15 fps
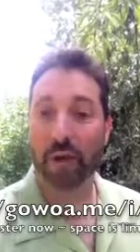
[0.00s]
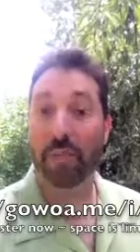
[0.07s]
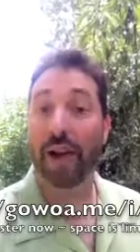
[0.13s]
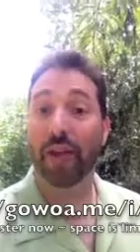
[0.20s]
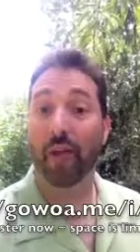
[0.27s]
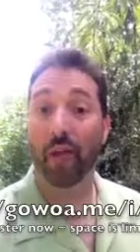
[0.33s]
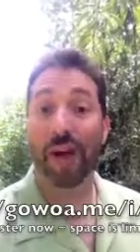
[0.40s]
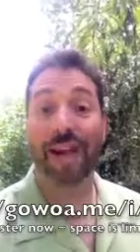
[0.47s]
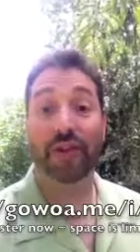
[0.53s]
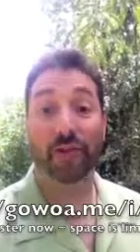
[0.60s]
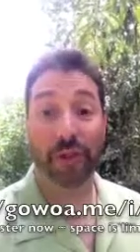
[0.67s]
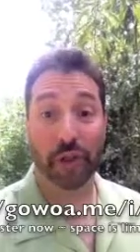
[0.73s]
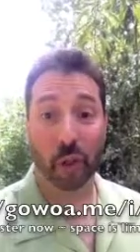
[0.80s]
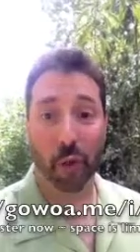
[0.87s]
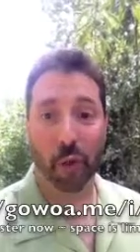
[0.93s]
By the way, it's
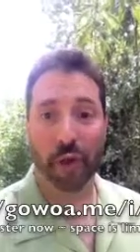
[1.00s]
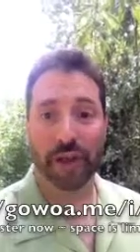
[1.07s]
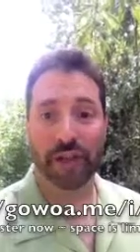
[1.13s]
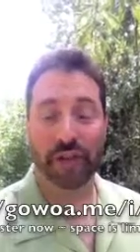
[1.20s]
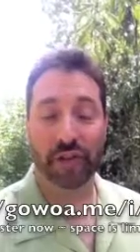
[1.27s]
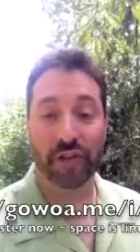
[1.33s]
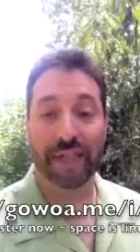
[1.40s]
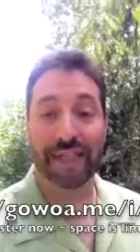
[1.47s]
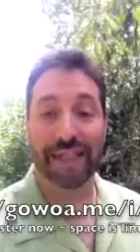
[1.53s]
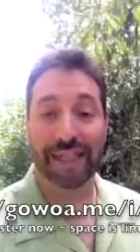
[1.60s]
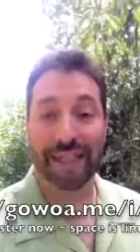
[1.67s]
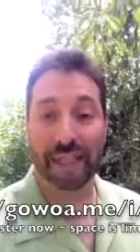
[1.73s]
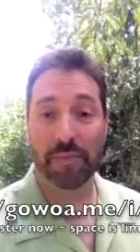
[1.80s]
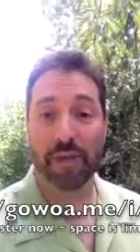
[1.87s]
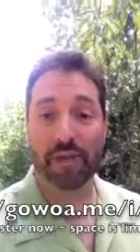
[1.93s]
recorded, so you get to
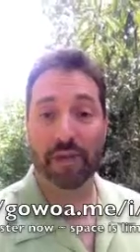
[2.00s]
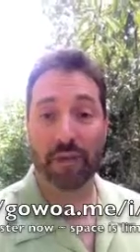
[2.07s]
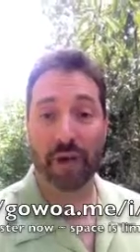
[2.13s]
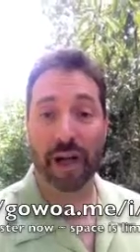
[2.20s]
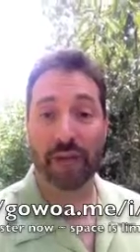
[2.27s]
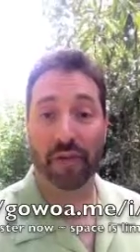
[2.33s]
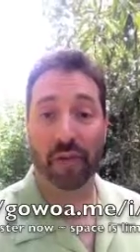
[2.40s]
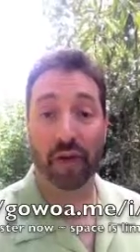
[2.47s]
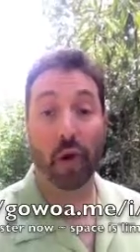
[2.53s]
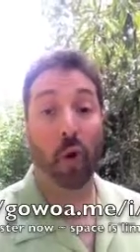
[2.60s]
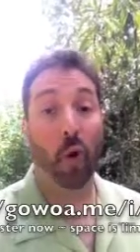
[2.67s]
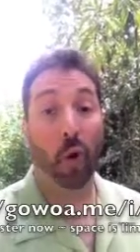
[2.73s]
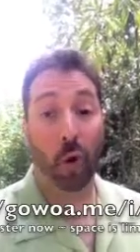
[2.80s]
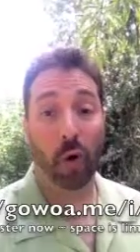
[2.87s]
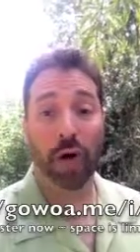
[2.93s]
keep it forever,
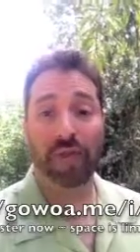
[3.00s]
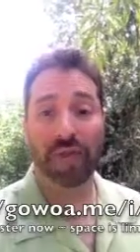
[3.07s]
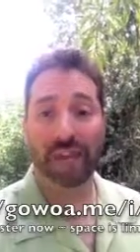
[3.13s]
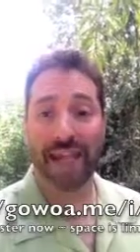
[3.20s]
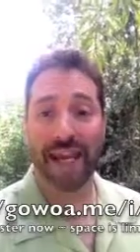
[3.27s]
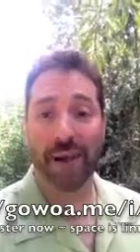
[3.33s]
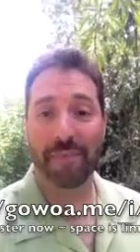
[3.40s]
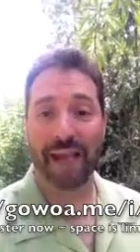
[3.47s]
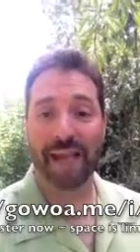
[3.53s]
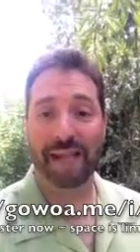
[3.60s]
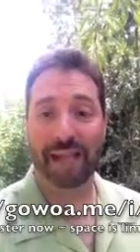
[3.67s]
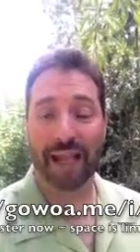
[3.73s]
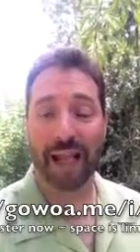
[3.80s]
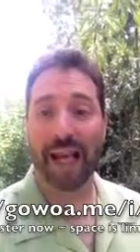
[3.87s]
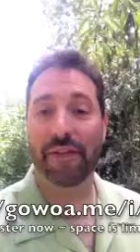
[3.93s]
or if you can't make it
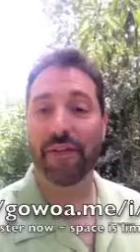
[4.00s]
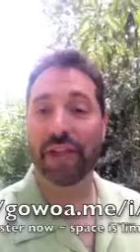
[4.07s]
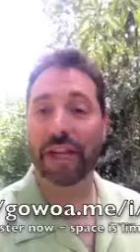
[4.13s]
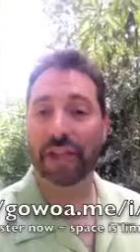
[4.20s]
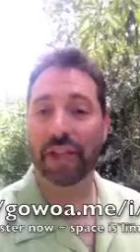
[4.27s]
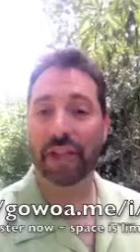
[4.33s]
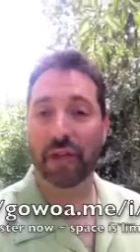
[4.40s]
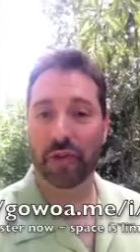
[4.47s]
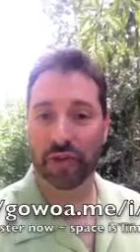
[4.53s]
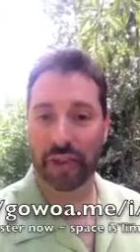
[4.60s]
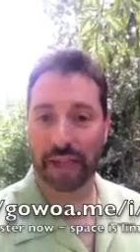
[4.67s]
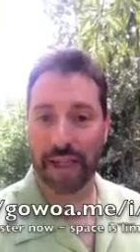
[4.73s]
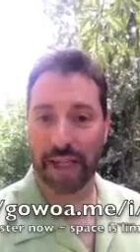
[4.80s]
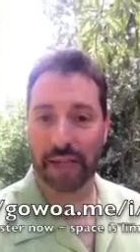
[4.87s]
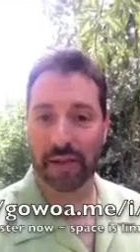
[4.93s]
live, you get to use
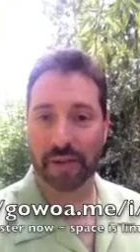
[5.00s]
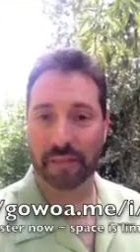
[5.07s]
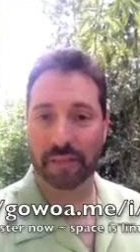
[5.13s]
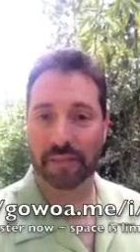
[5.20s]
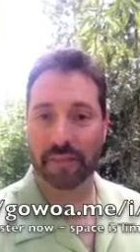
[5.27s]
it later.